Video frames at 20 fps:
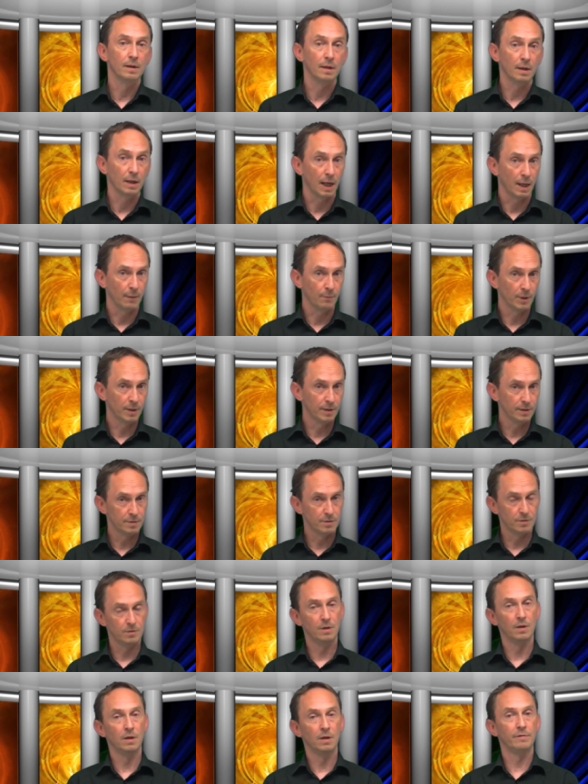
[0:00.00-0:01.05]
namely
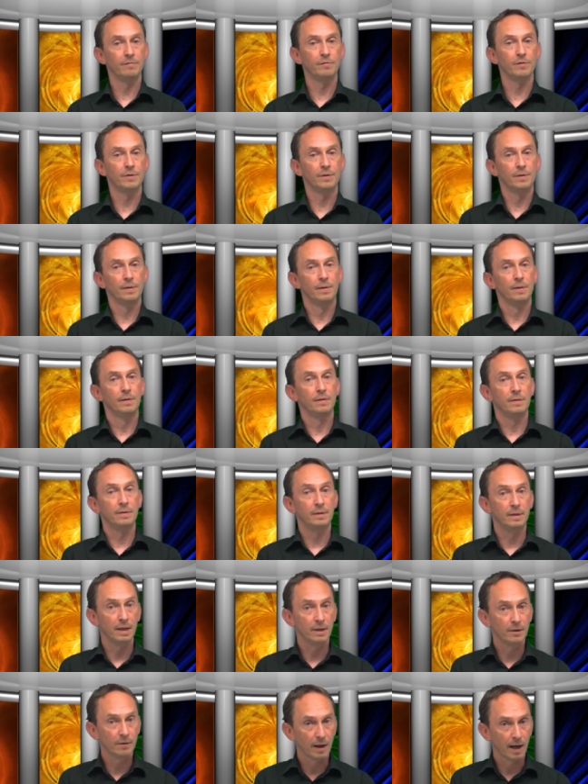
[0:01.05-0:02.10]
to deliver
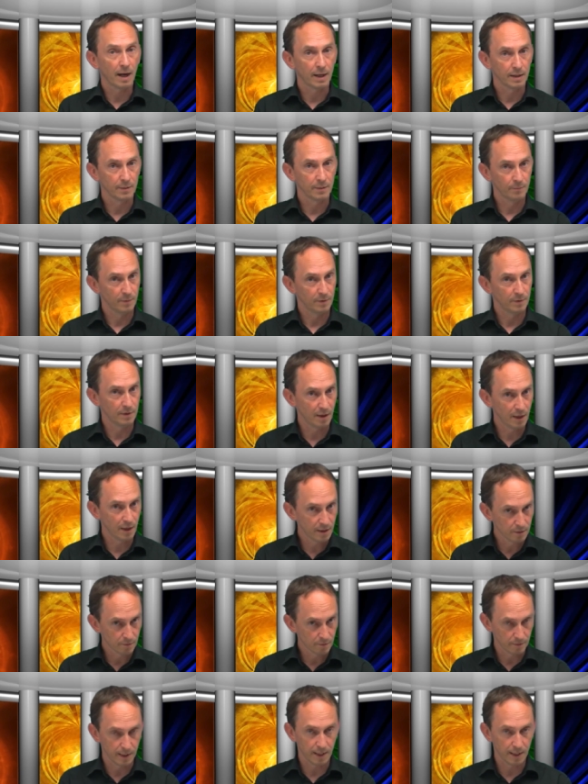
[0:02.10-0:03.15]
their item they
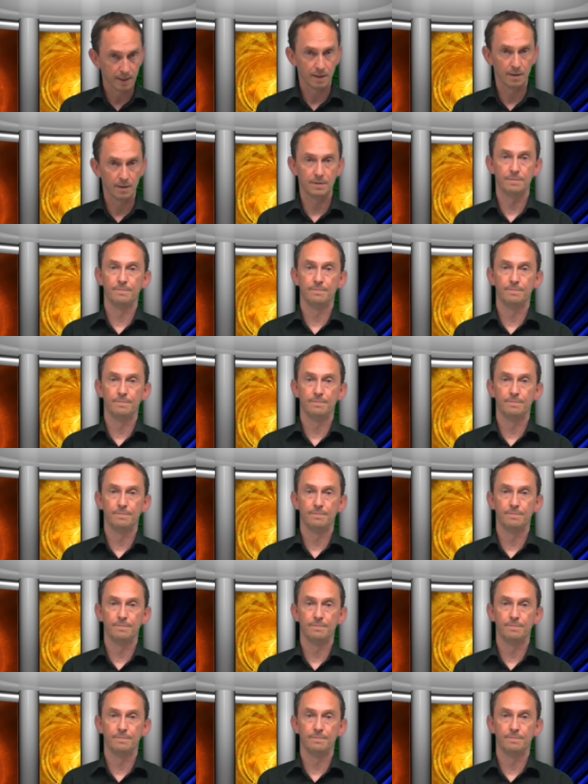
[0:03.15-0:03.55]
created.